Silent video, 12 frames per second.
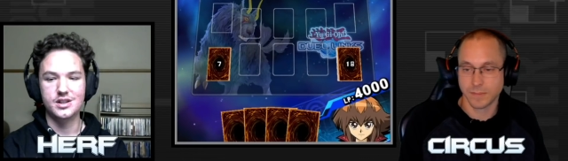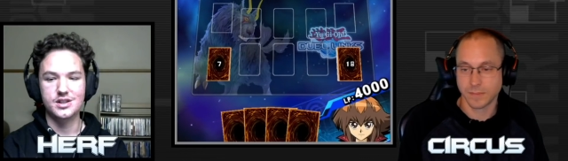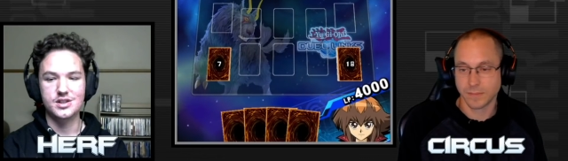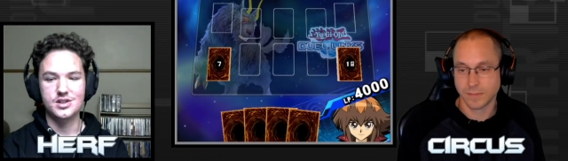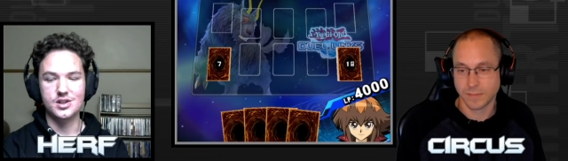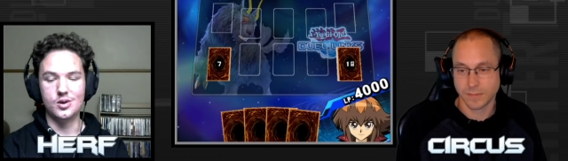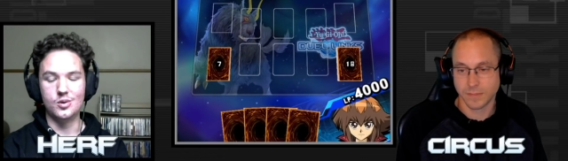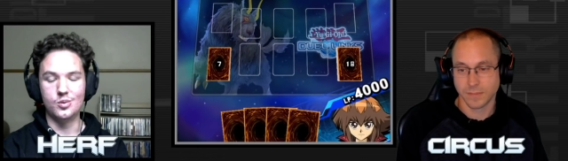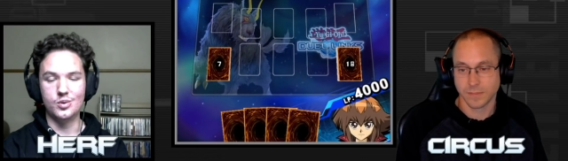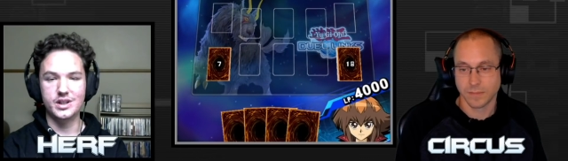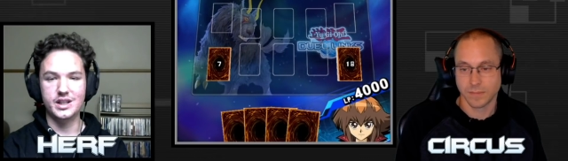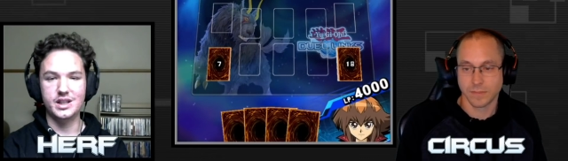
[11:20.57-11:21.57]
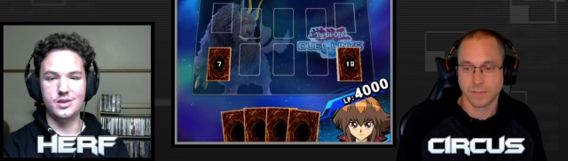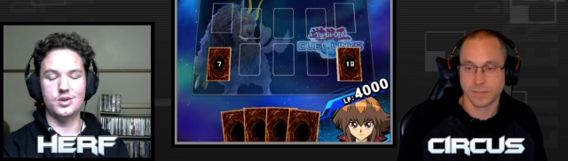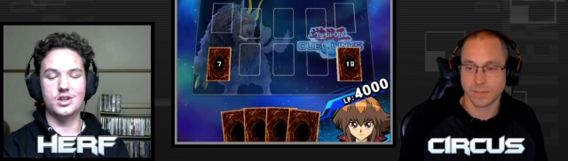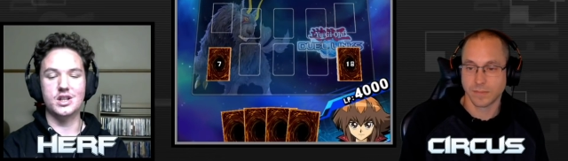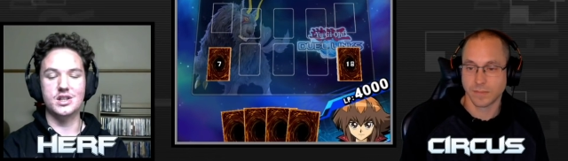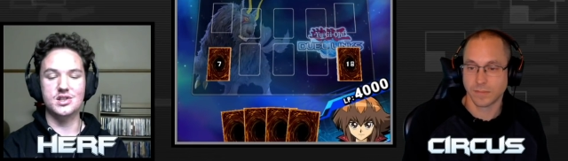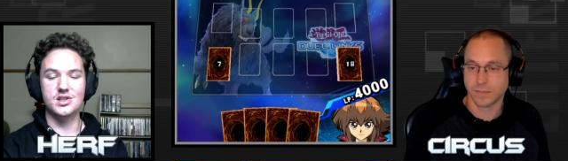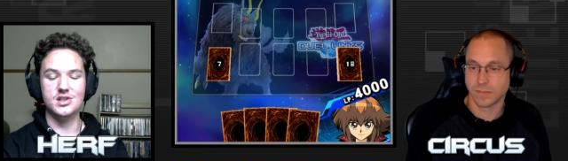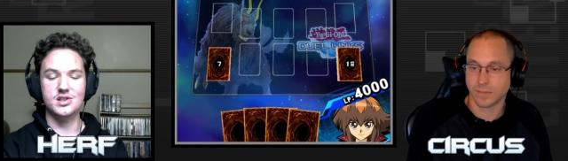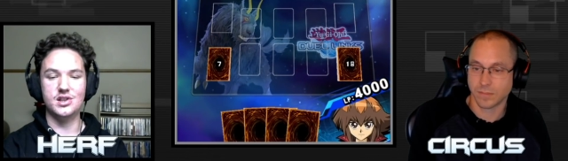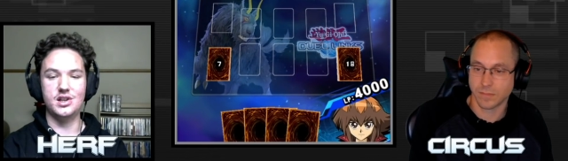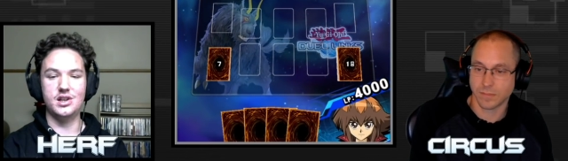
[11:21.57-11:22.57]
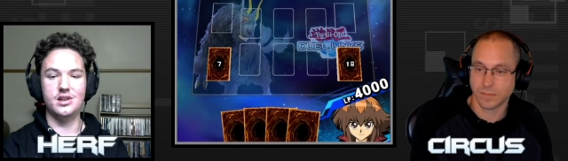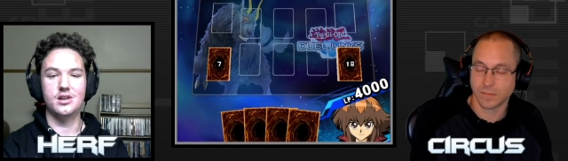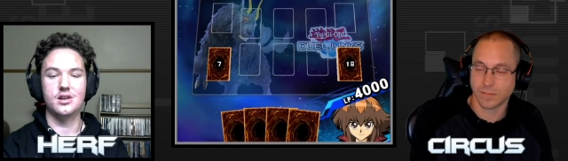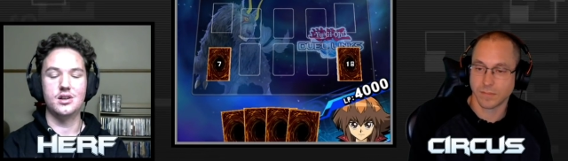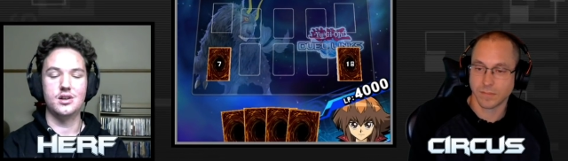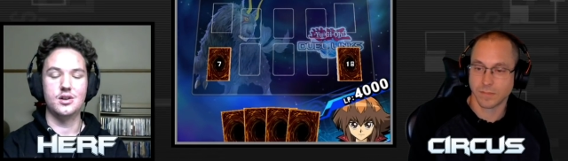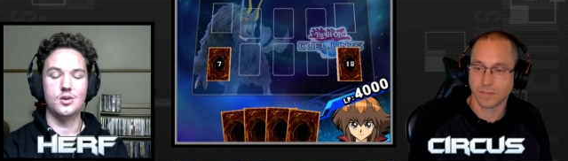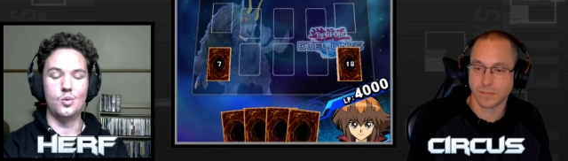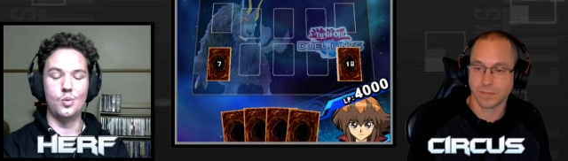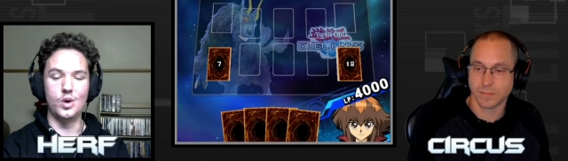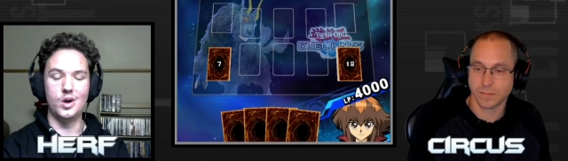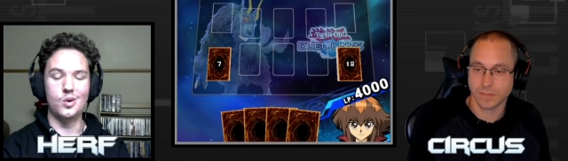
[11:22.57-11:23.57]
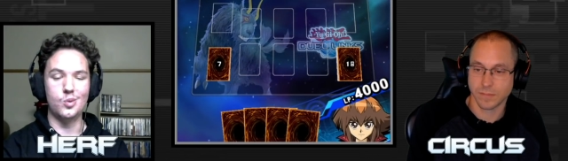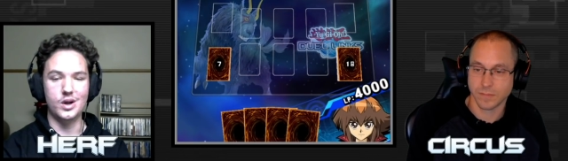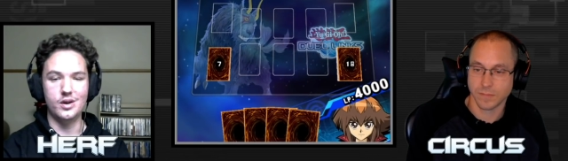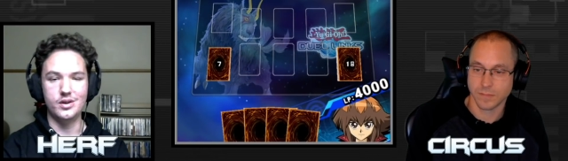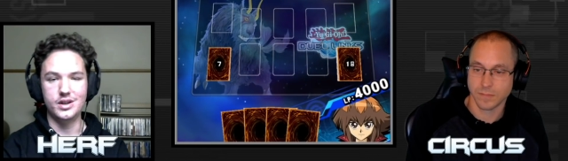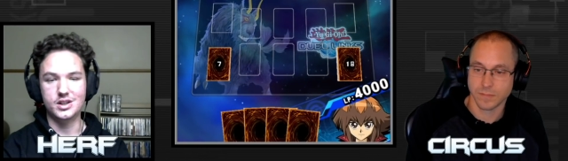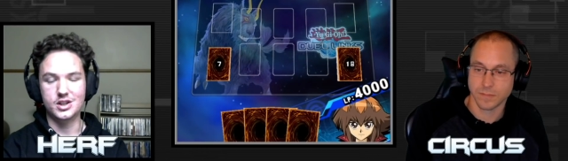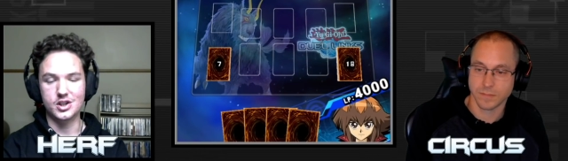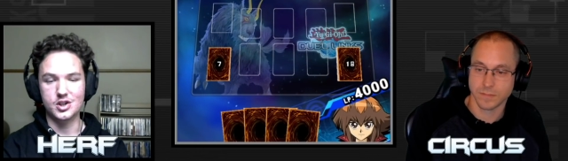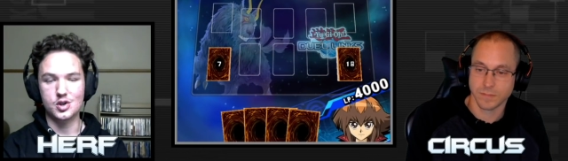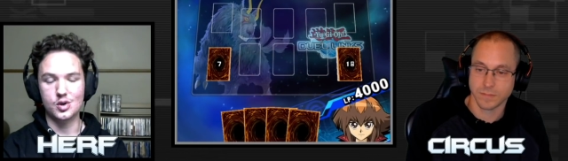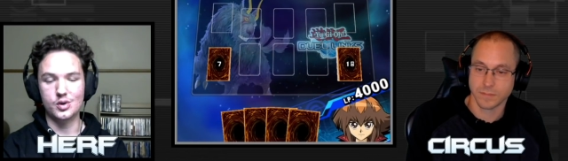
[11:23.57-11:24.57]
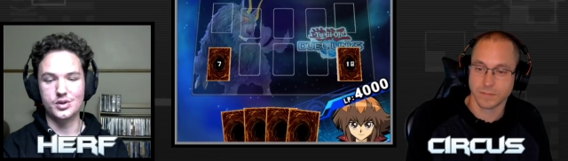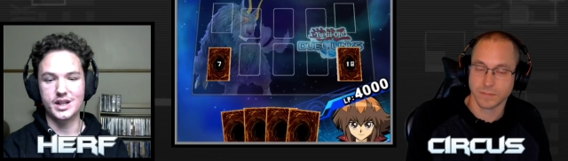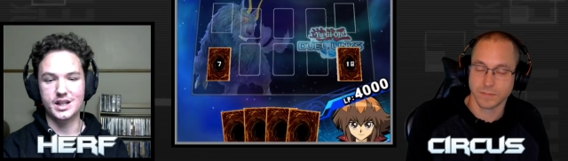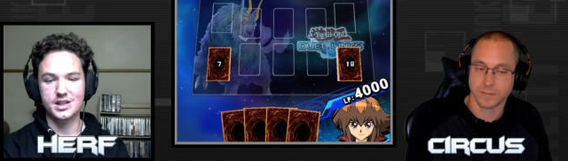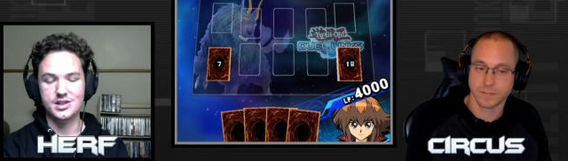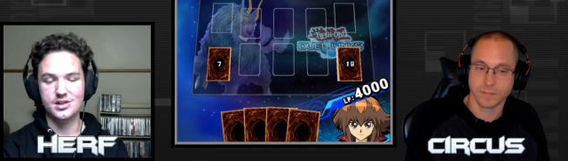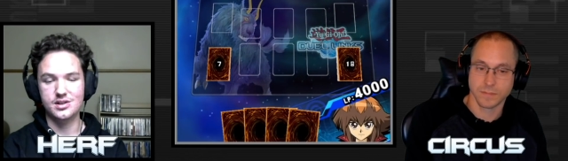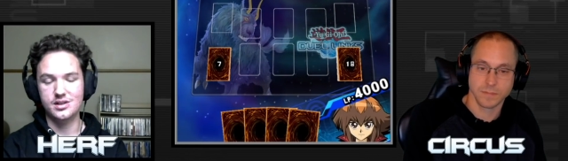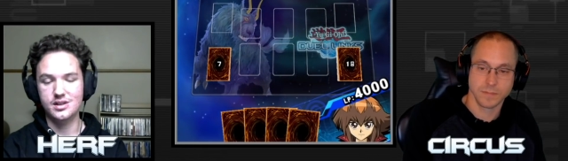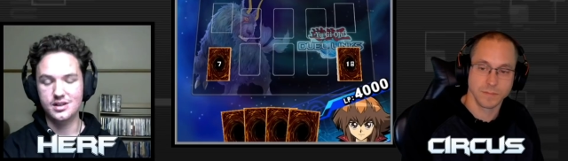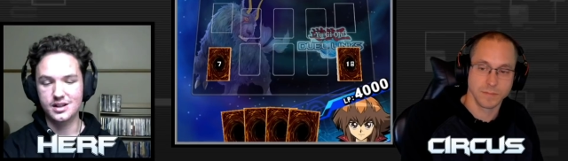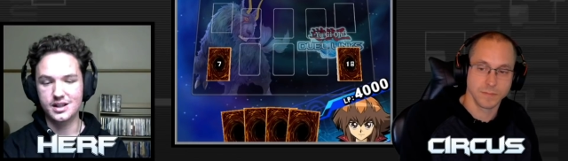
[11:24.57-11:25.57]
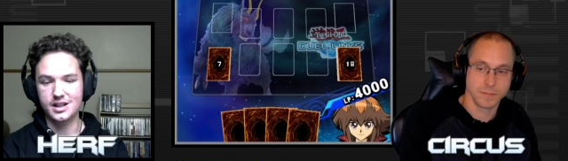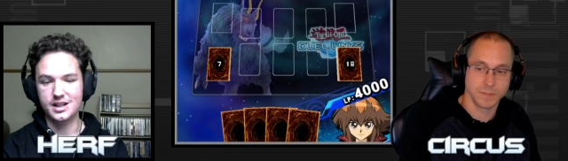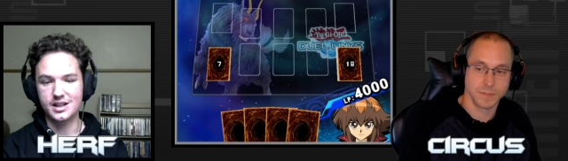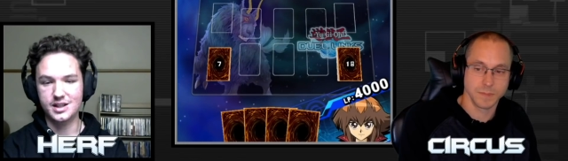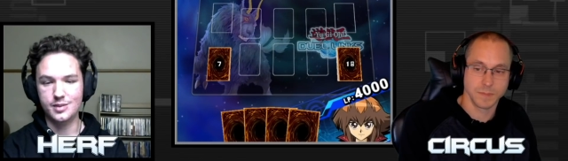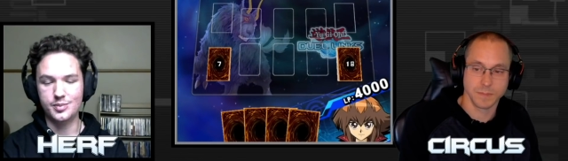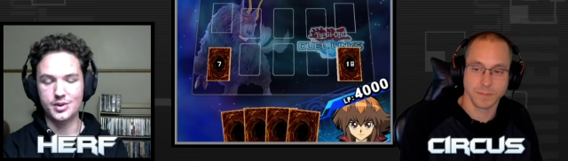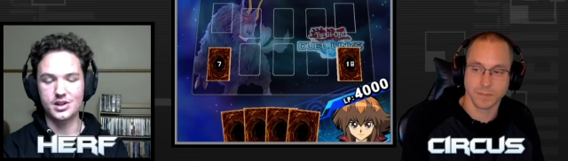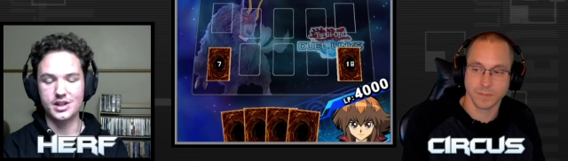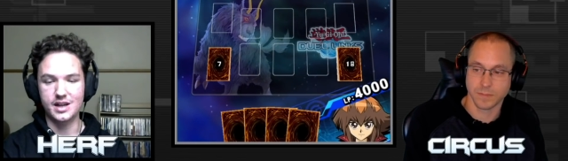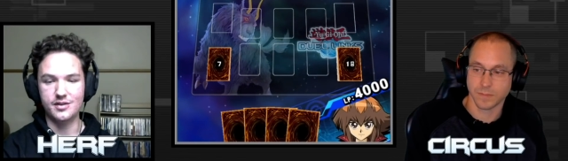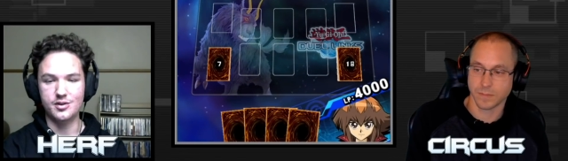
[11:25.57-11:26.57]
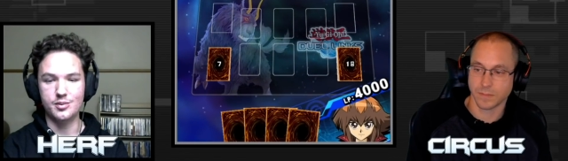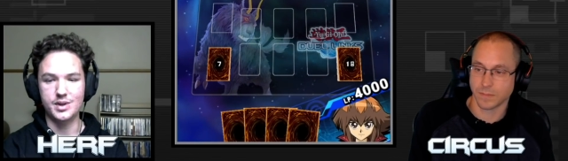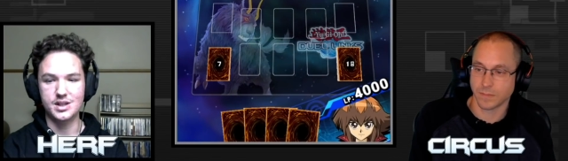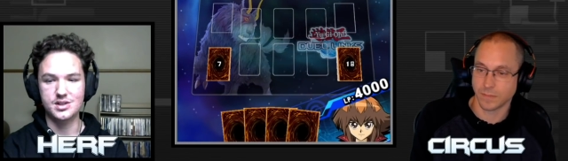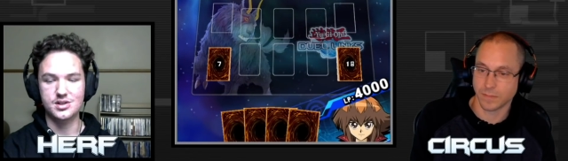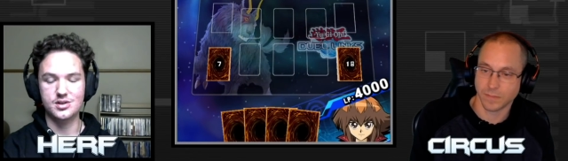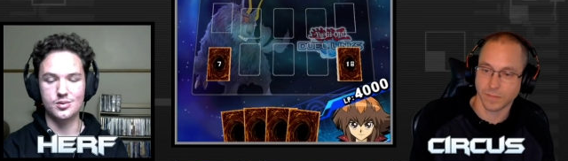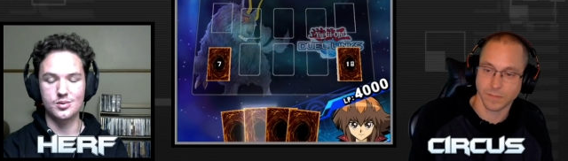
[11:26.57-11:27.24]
Speaker 1: So really consistent, well-rounded control decks typically have the best